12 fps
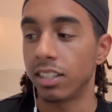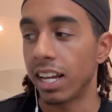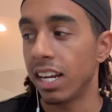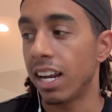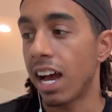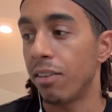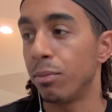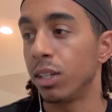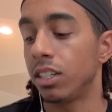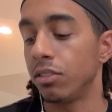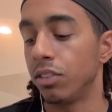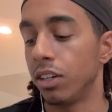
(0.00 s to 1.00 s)
I didn't have
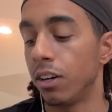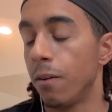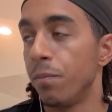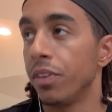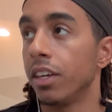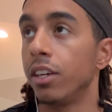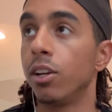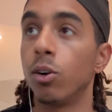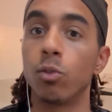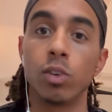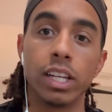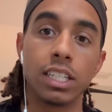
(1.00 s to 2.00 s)
much of a,
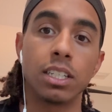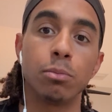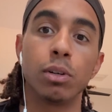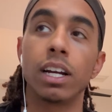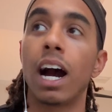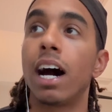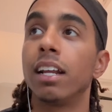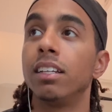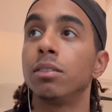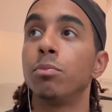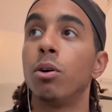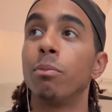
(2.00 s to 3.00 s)
relationship with God at
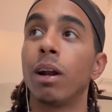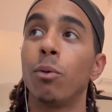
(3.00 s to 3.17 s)
this moment.